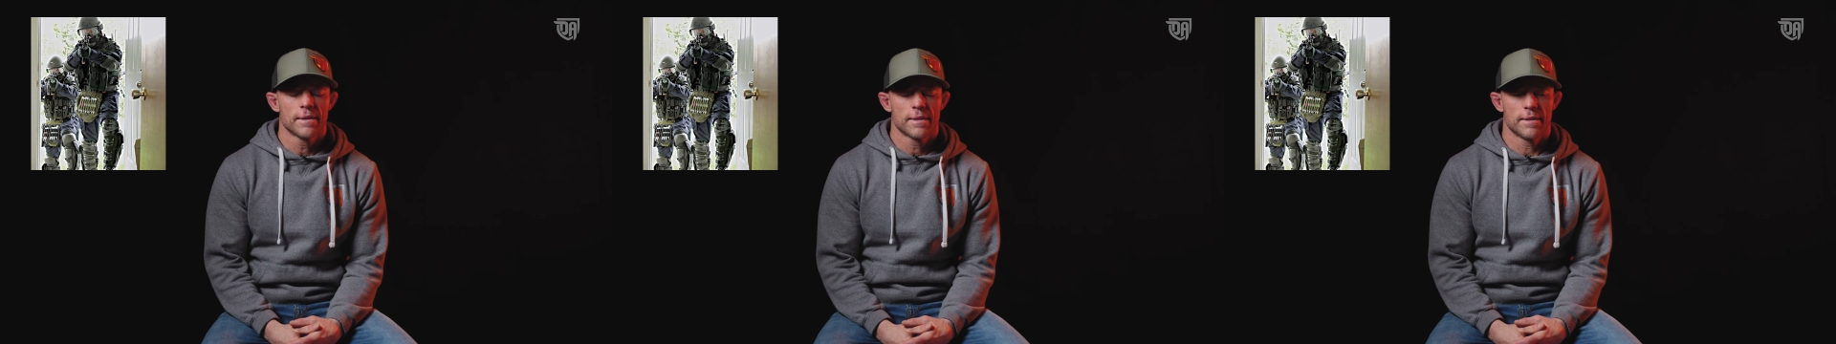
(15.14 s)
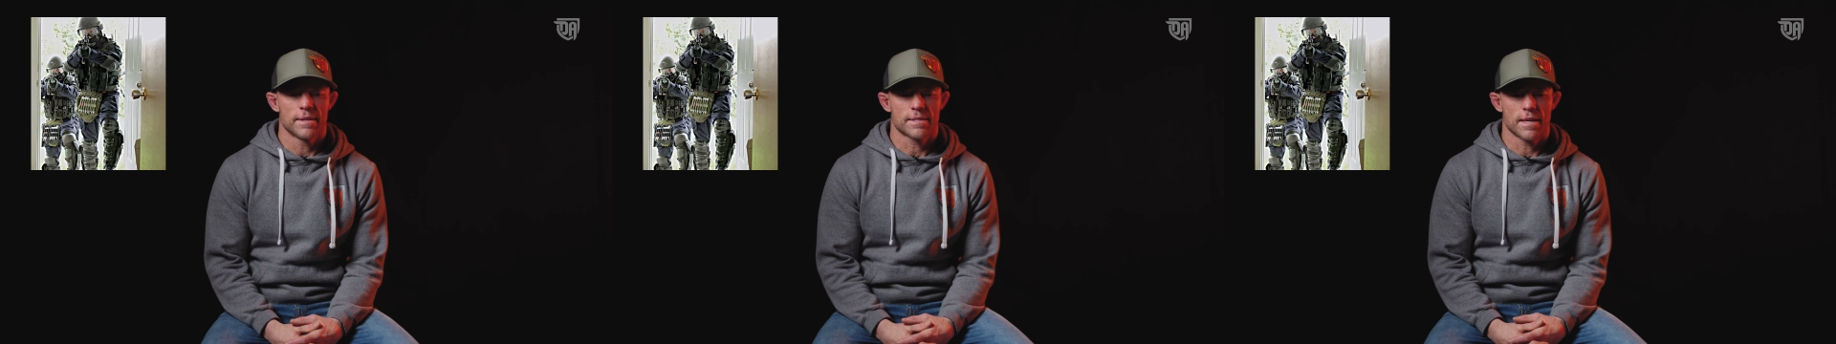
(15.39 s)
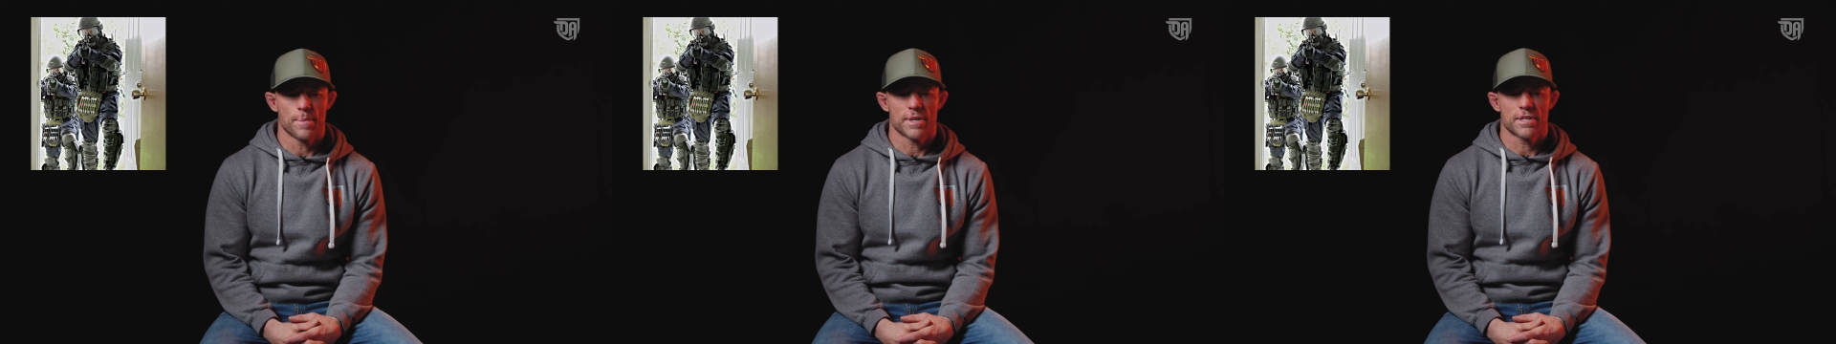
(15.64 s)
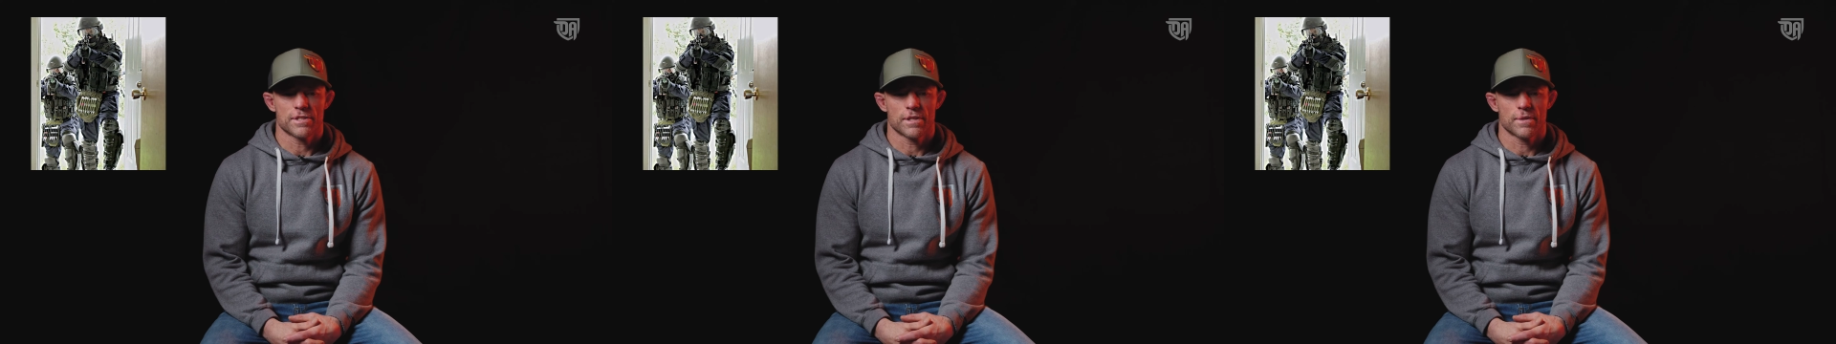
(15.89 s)
This
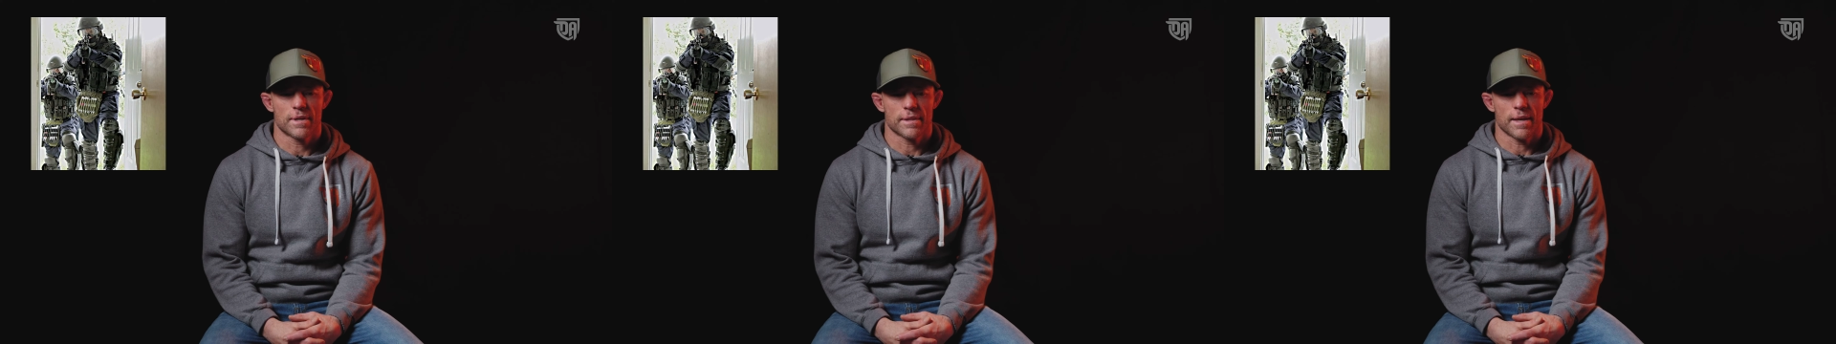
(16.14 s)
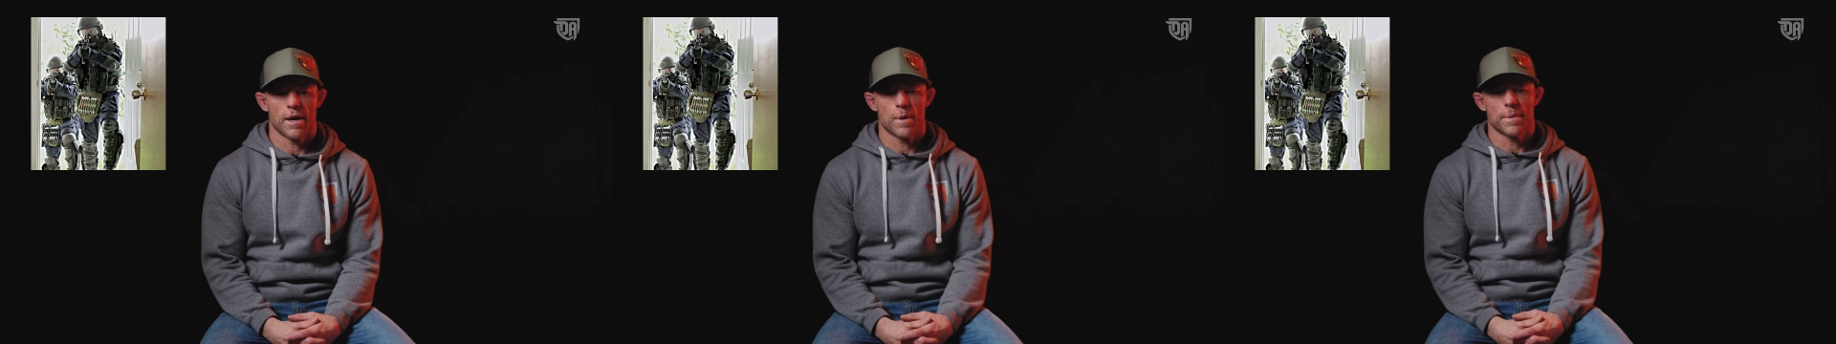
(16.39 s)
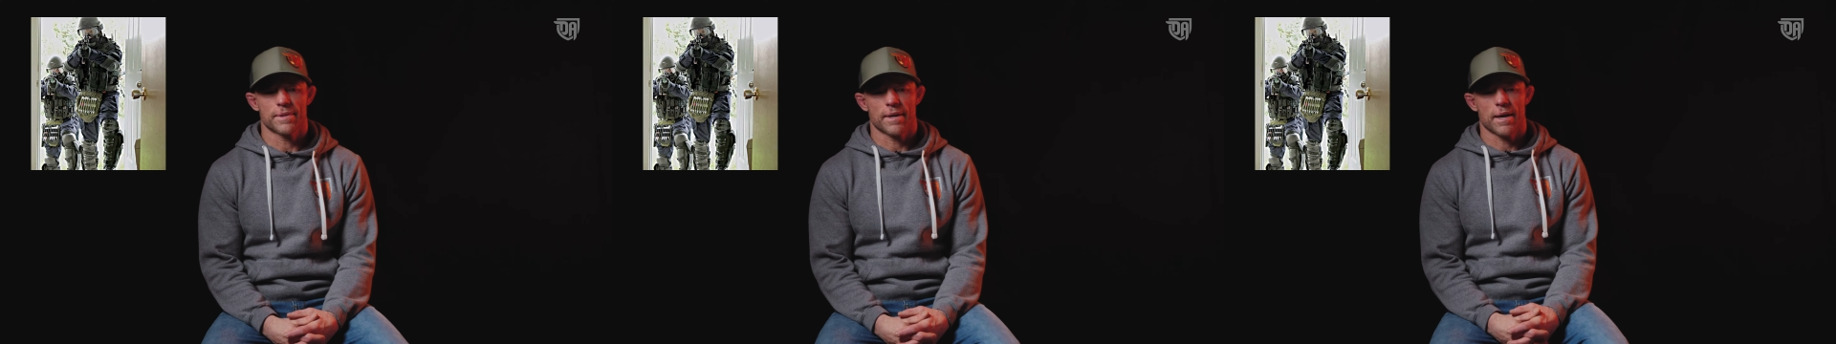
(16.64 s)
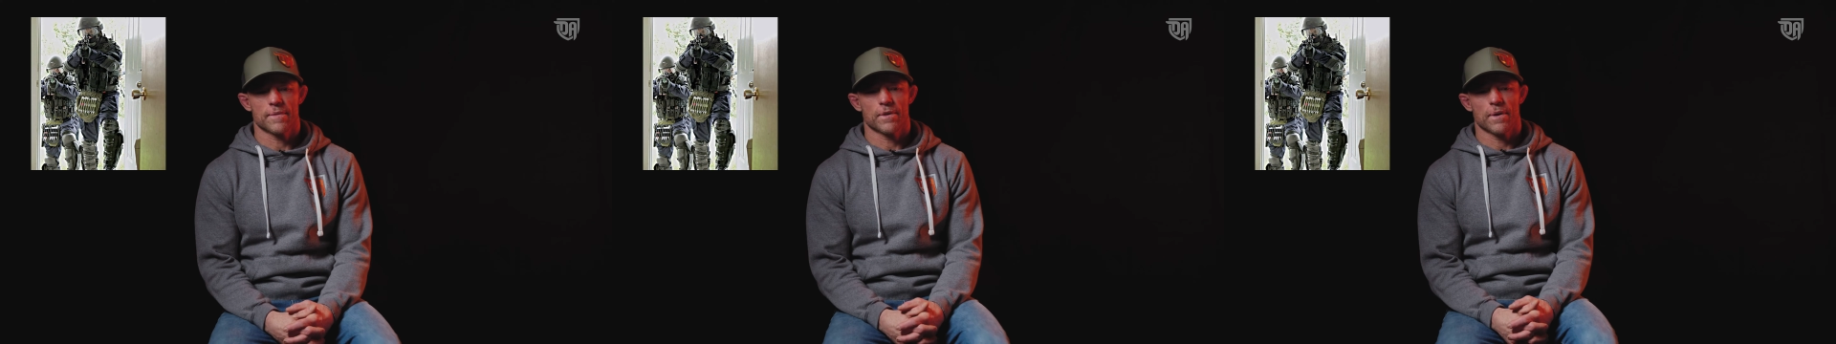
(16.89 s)
image, as you look at the helmet, the
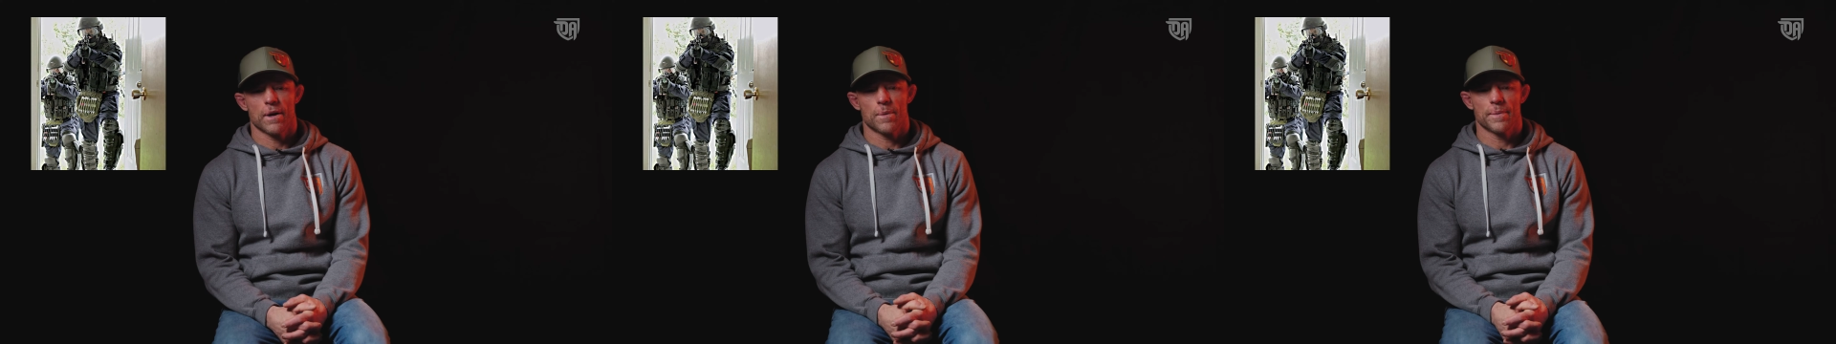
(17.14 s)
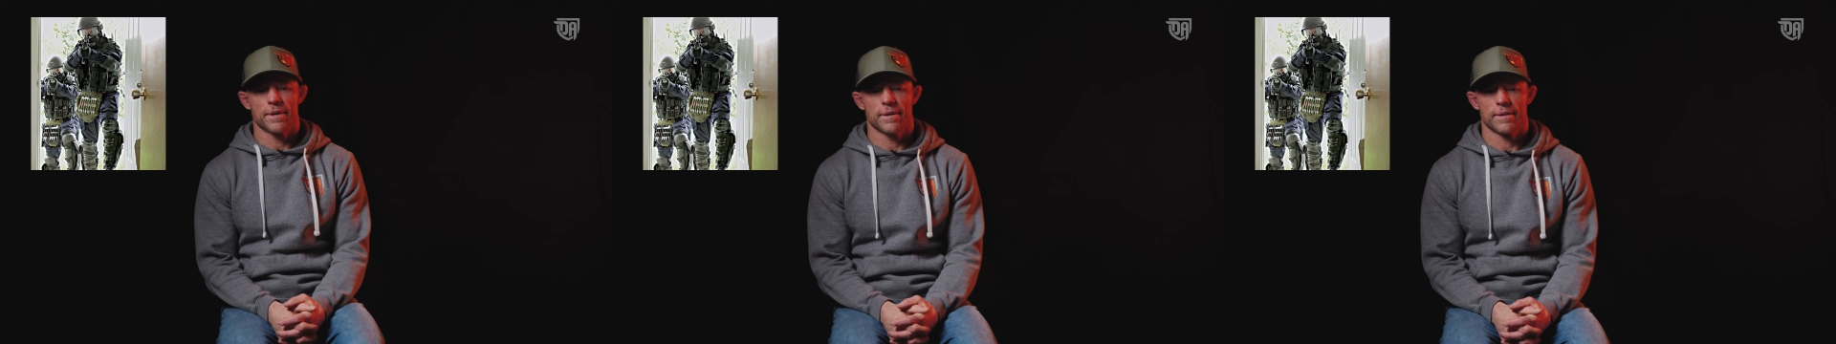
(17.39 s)
Kevlar helmet,